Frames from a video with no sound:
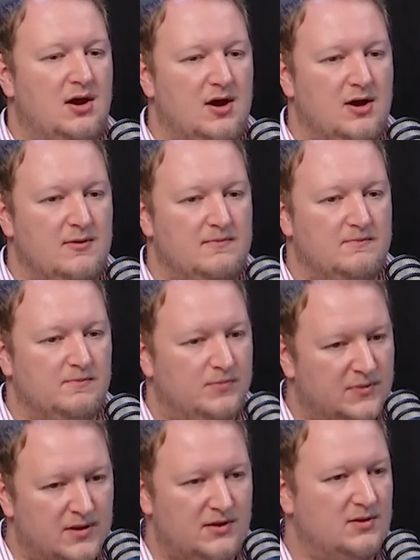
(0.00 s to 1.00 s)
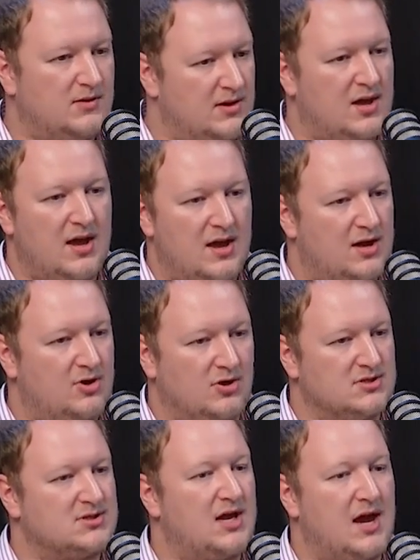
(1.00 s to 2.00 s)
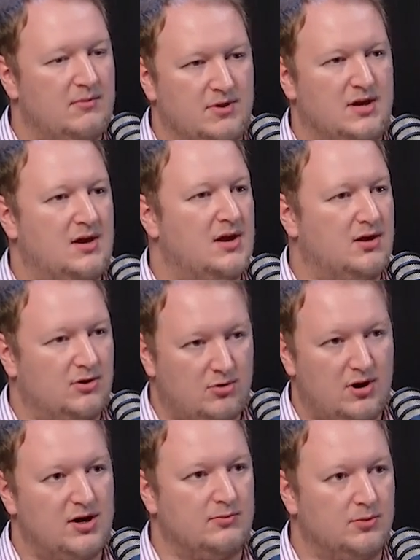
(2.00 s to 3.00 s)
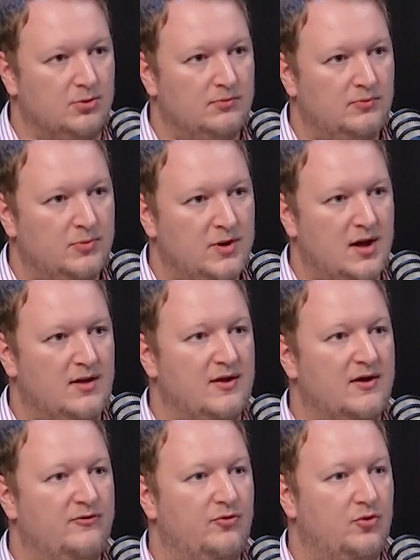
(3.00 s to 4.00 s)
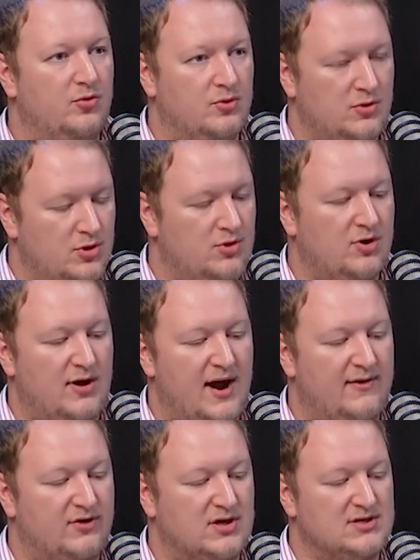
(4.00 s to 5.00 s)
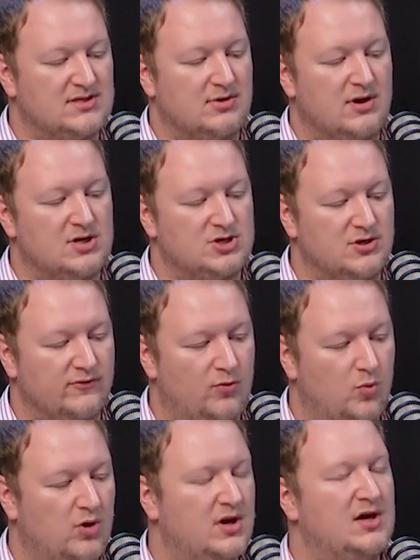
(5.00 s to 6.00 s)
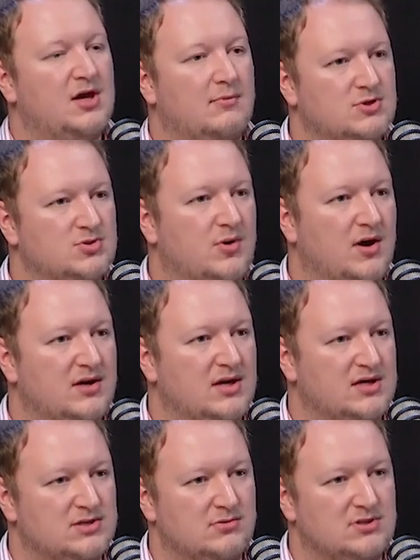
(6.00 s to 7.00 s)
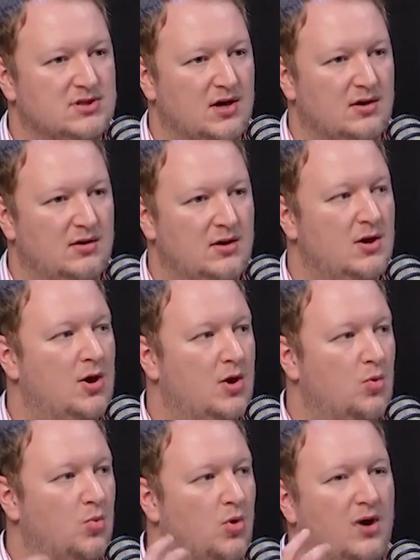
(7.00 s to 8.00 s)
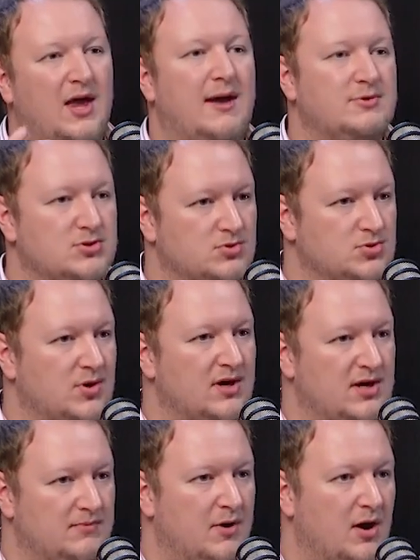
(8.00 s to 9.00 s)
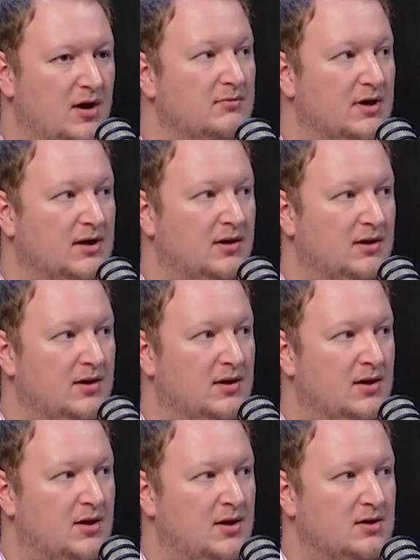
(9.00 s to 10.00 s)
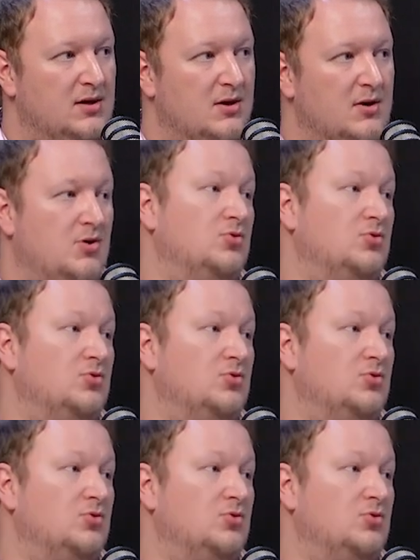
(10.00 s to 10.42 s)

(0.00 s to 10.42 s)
Um, the care costs can be incredible. And therefore, you've got to have a consideration of what income do I need to retire? What capital do I need behind me? you know.